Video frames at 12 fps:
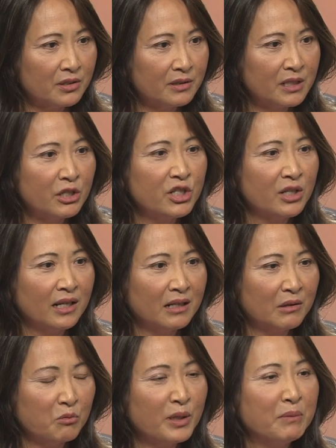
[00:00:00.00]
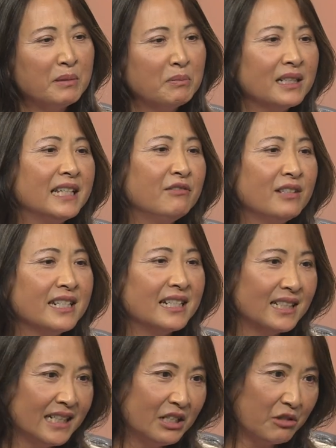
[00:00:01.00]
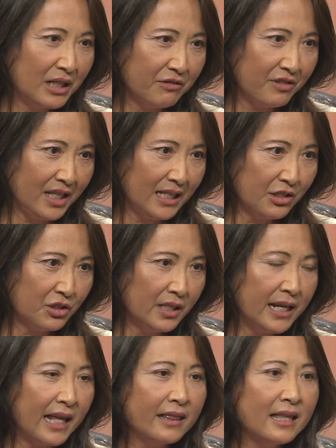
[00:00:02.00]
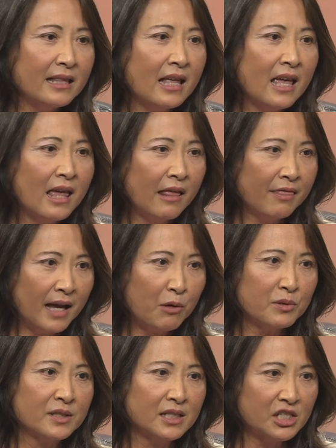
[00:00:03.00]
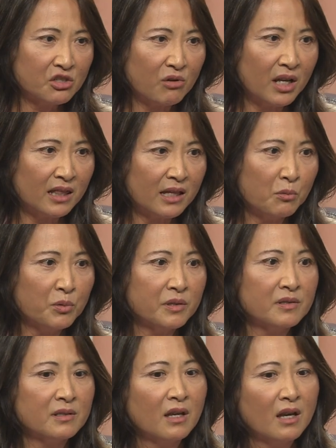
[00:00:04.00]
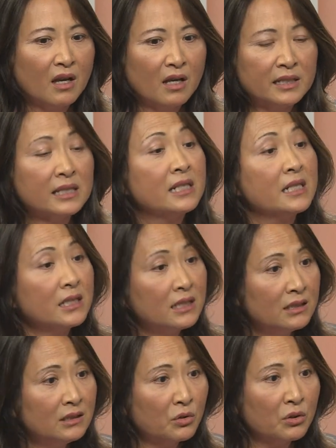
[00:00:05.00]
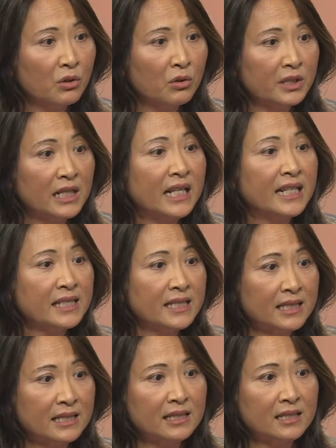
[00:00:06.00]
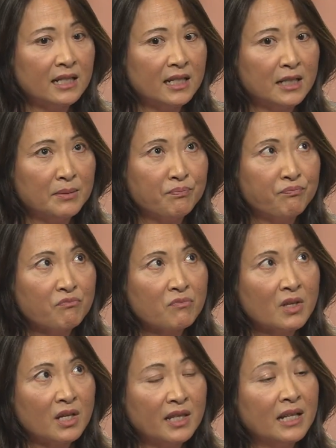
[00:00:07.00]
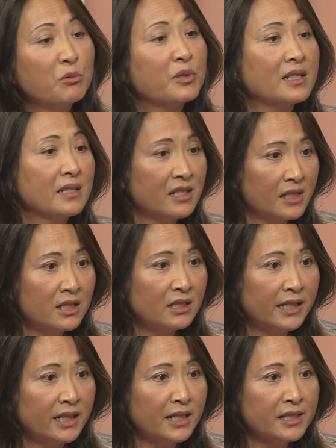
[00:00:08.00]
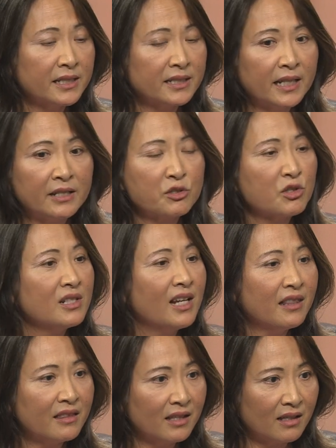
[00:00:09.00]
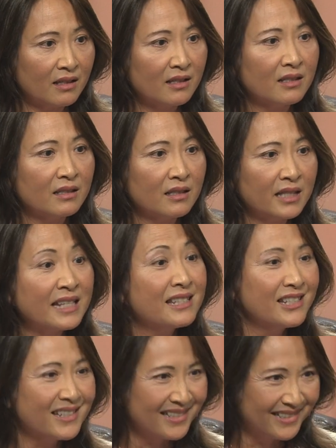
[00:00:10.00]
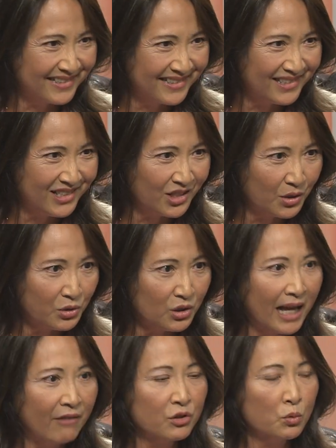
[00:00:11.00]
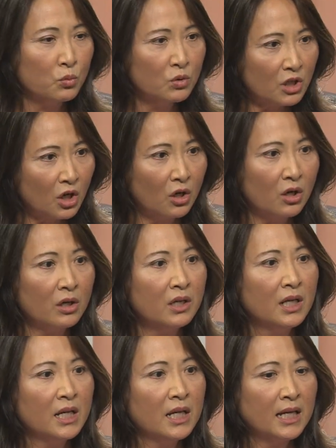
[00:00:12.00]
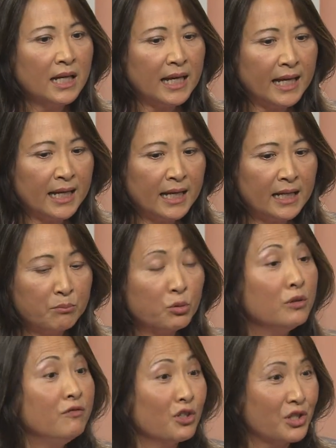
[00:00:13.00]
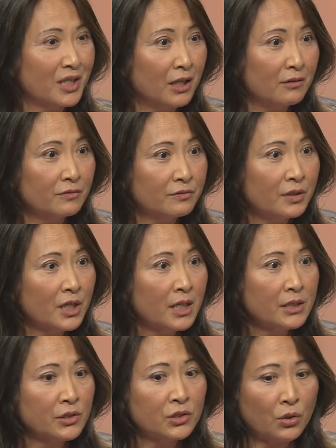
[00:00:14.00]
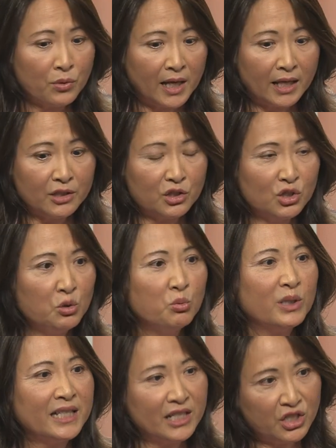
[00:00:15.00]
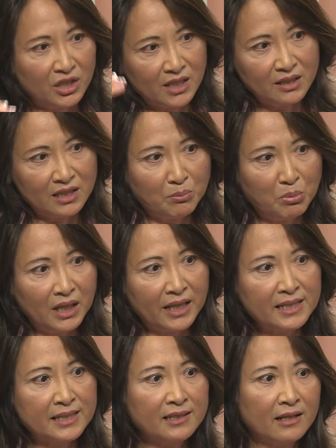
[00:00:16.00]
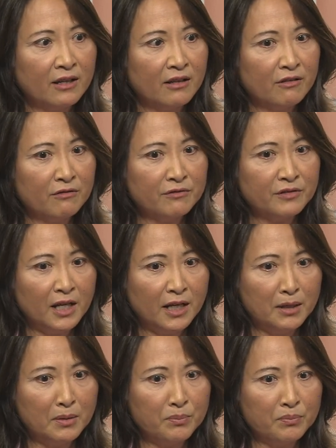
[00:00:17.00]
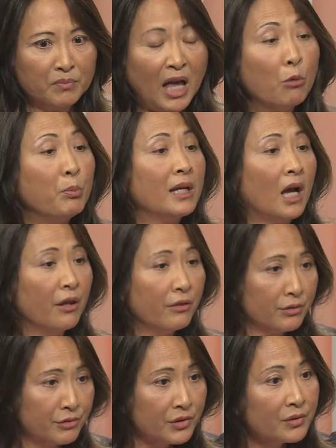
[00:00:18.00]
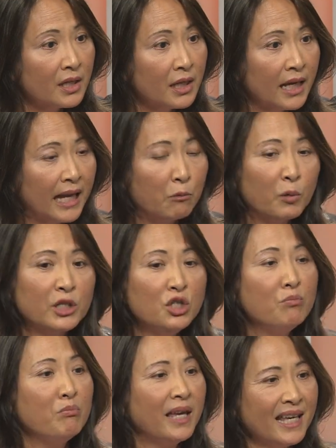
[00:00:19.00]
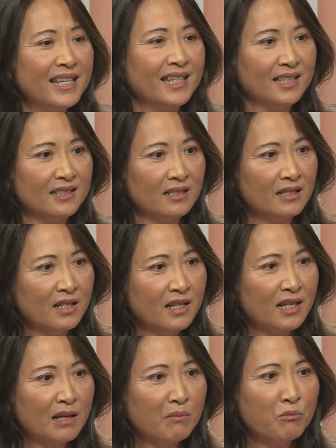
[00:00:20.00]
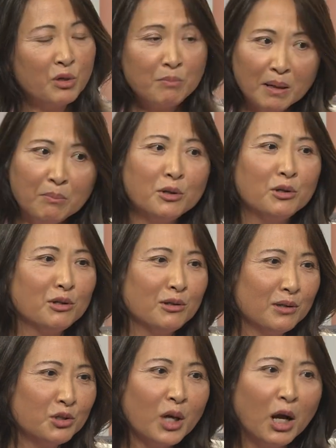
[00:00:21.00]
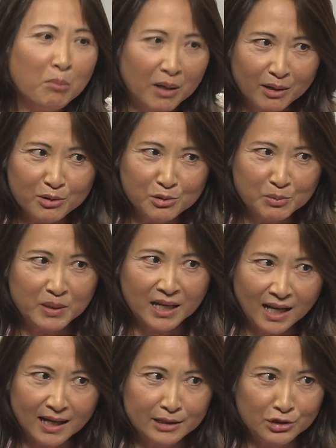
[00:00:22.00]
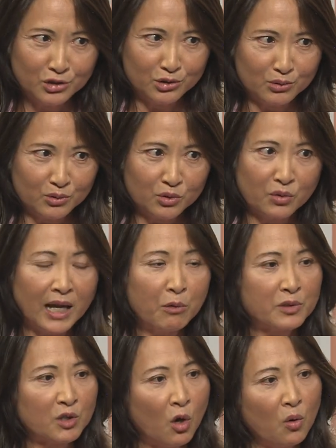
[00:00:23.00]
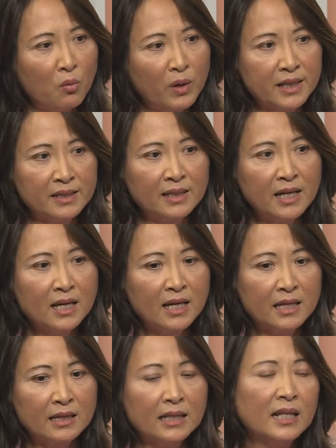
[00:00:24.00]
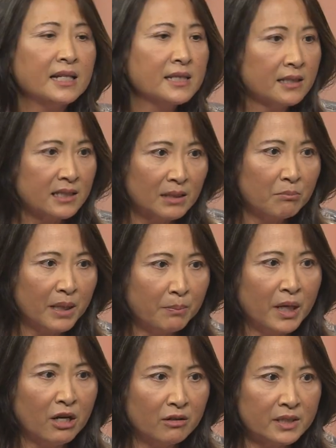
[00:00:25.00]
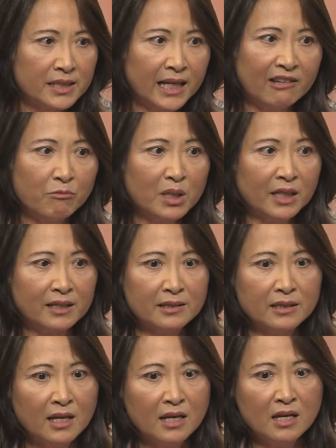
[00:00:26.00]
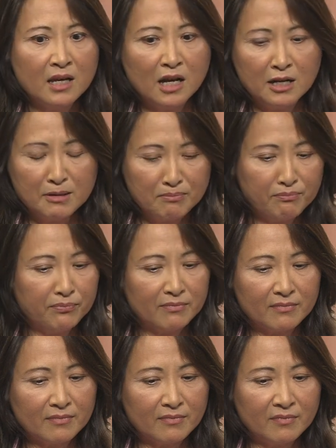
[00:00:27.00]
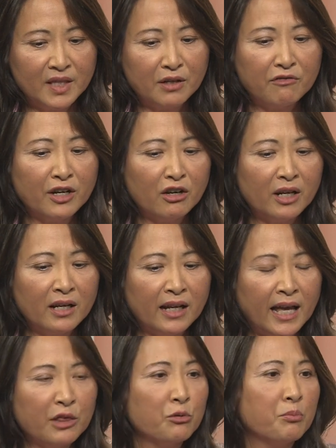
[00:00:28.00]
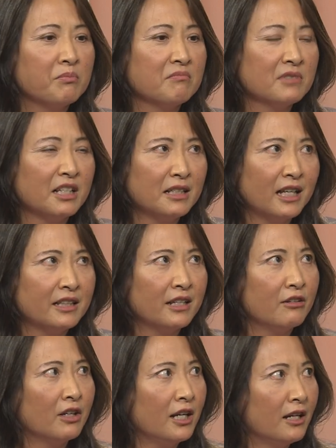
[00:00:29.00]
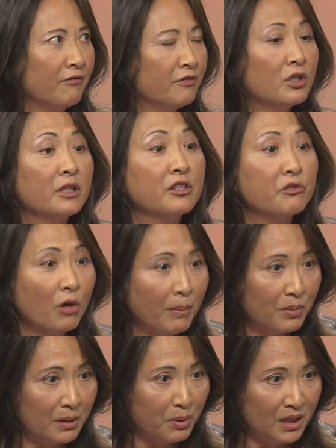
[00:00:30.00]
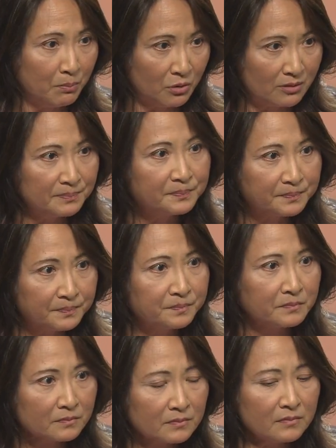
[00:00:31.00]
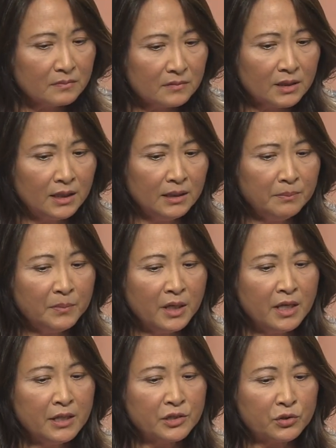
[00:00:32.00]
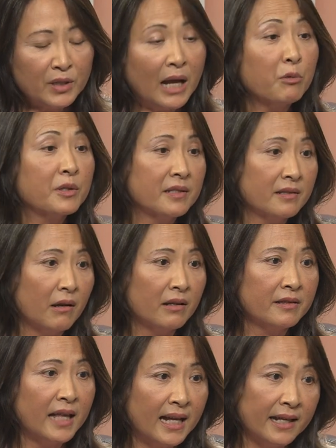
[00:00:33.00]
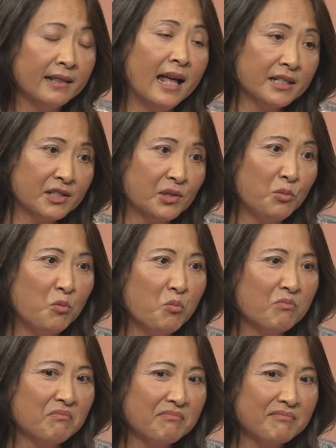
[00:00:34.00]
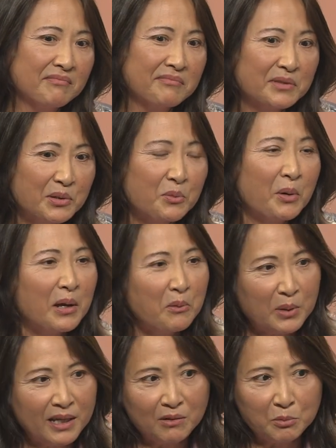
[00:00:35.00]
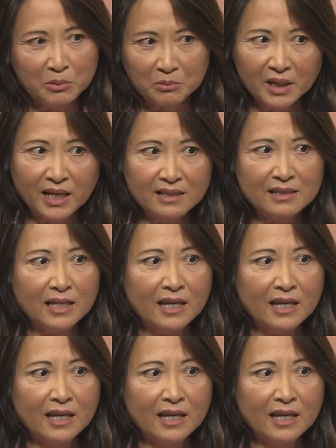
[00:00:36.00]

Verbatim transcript: Uh, uh, we, believe in delayed gratification, and I think that was the strength that was instilled, or, or the lessons um, that was instilled in us. Is that there's mm-hmm. nothing mm -hmm instant. You know, you have to work hard and prove yourself so that you would get to the, the place of um, helping others. And when you mm-hmm. make it, remember to help others behind you. So that was always the mm-hmm. lessons that my parents gave because um, they're very uh, they're uh, philanthropic people. Mm -hmm. um, so that was that, and that's the way we were raised.